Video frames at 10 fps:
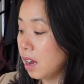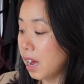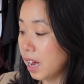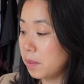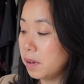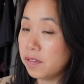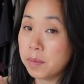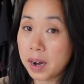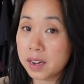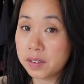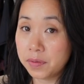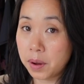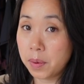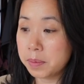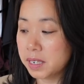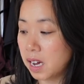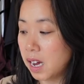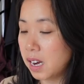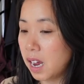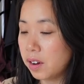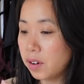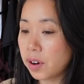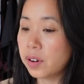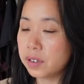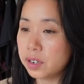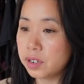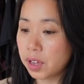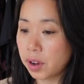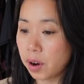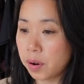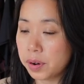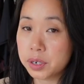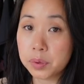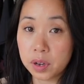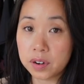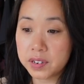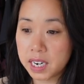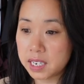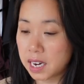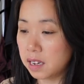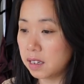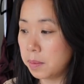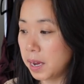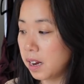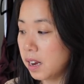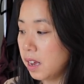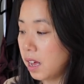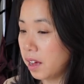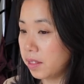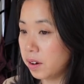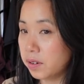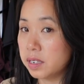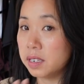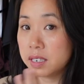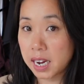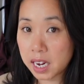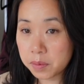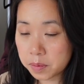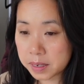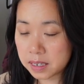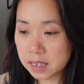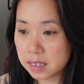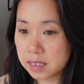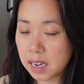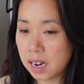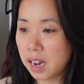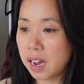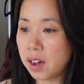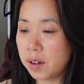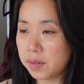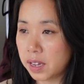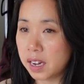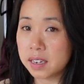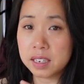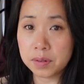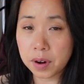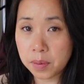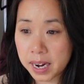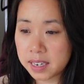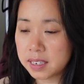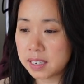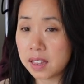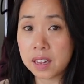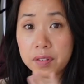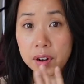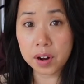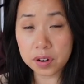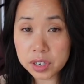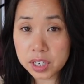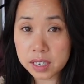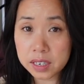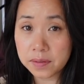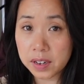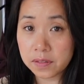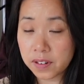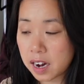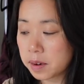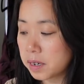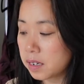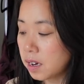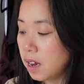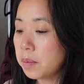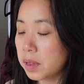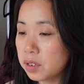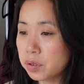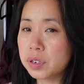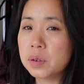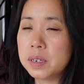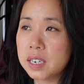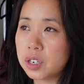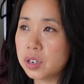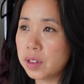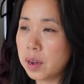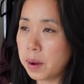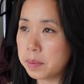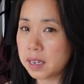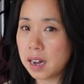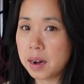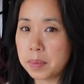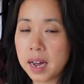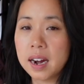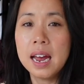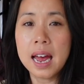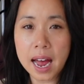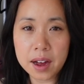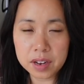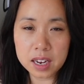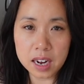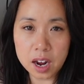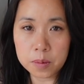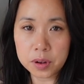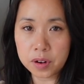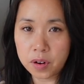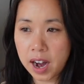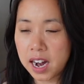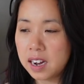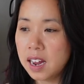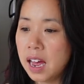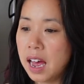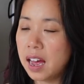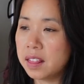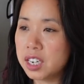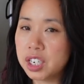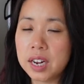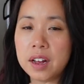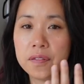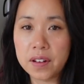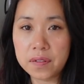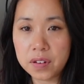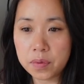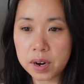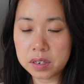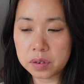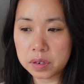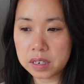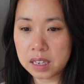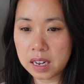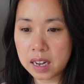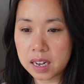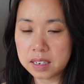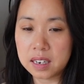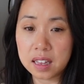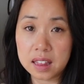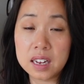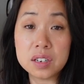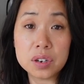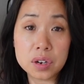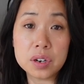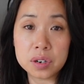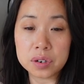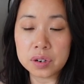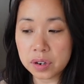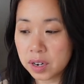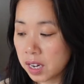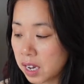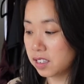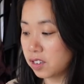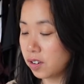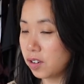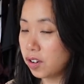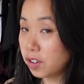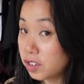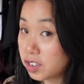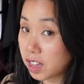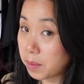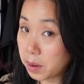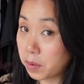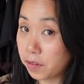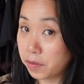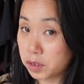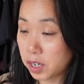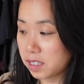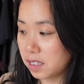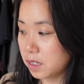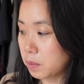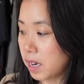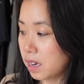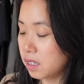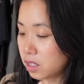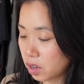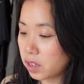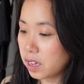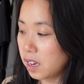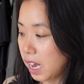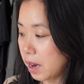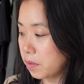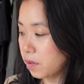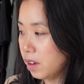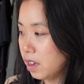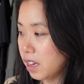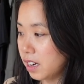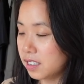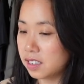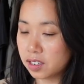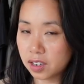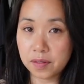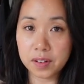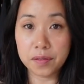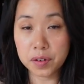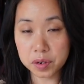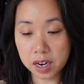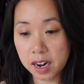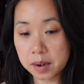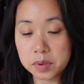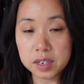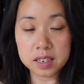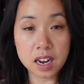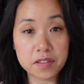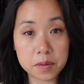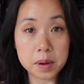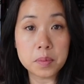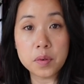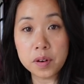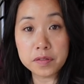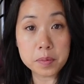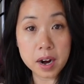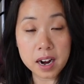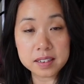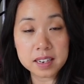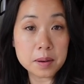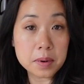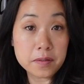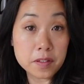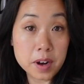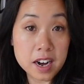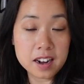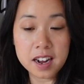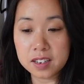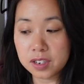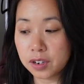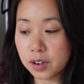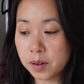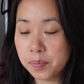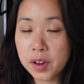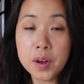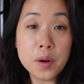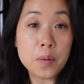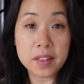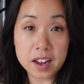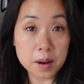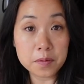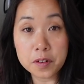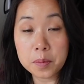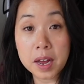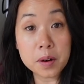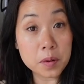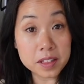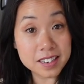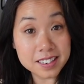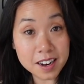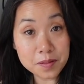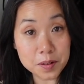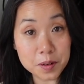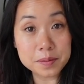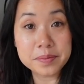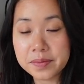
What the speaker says: I had a bit of a browse of their website, and not only do they go into a lot of detail about how they're a sustainable business and how they are zero waste and they're very conscious of the environment, but there's also a section on their website about how you can help Ukraine, and they share a fair few resources there as to the things that you can do. And so not only do they make beautiful dresses, but it's certainly a label that is deserving of your time just to have a bit more of a browse and a bit of a read as to where they come from and what they stand for.